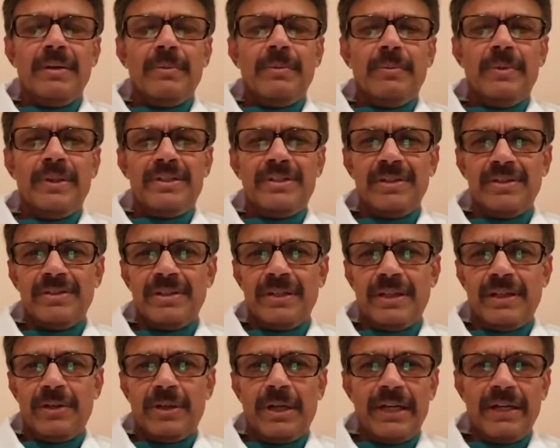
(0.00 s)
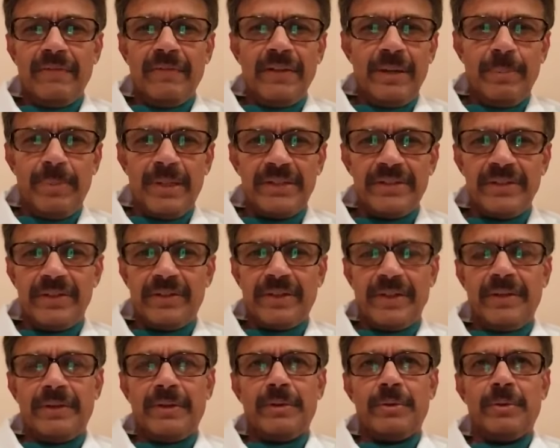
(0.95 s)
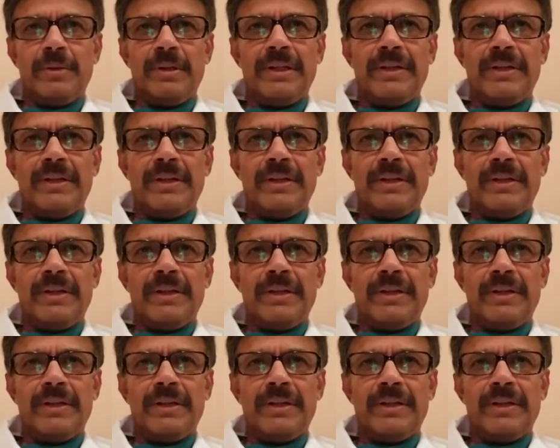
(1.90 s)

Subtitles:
which is not a very pleasant thing.